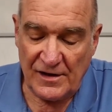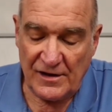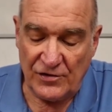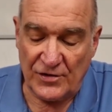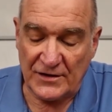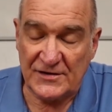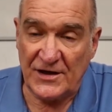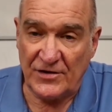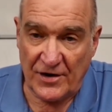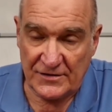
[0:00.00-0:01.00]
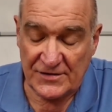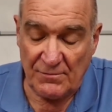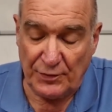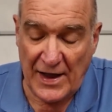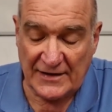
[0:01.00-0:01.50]
You can see there is
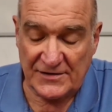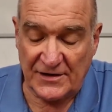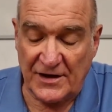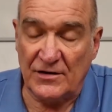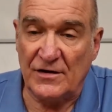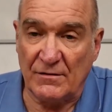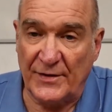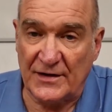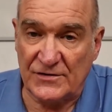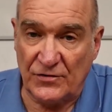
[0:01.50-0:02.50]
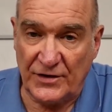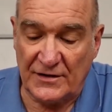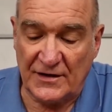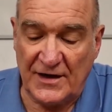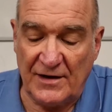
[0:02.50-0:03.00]
some plastic in here, but it's only
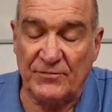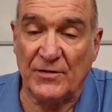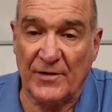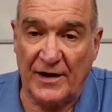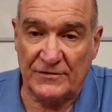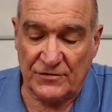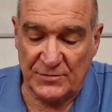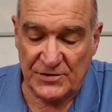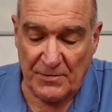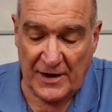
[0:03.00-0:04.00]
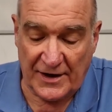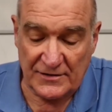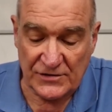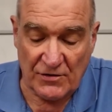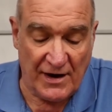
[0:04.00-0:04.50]
to keep the rails from spreading.
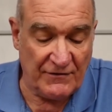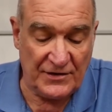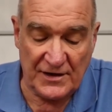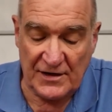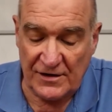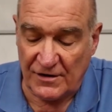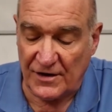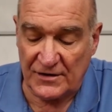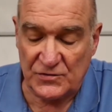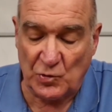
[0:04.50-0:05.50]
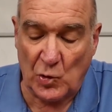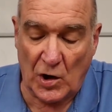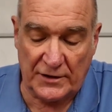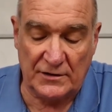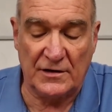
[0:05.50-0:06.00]
So everything here is
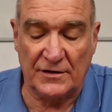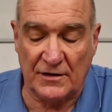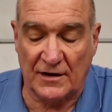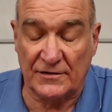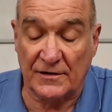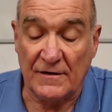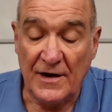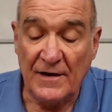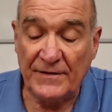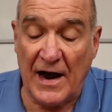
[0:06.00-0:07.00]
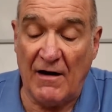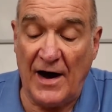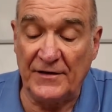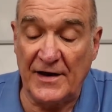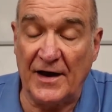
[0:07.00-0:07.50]
one conductor. Now
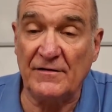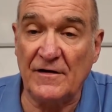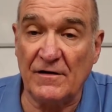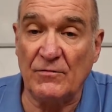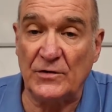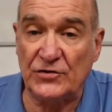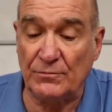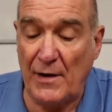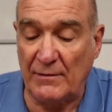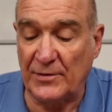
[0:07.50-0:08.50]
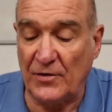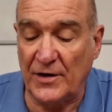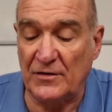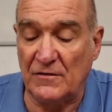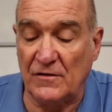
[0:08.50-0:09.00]
on the end here, what you're probably
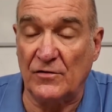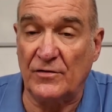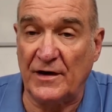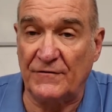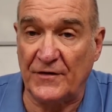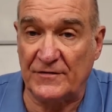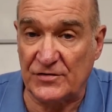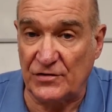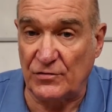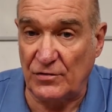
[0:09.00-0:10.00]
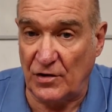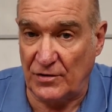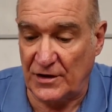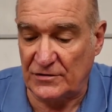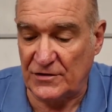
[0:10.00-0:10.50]
going to do, if it's new
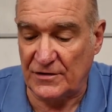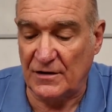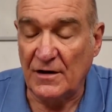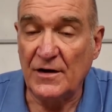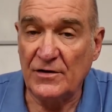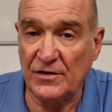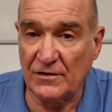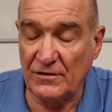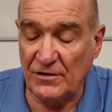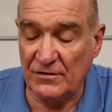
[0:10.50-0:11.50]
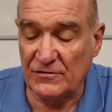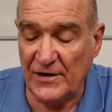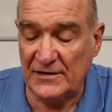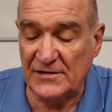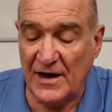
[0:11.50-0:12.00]
going into your
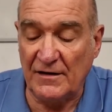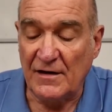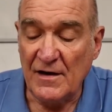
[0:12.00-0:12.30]
train set,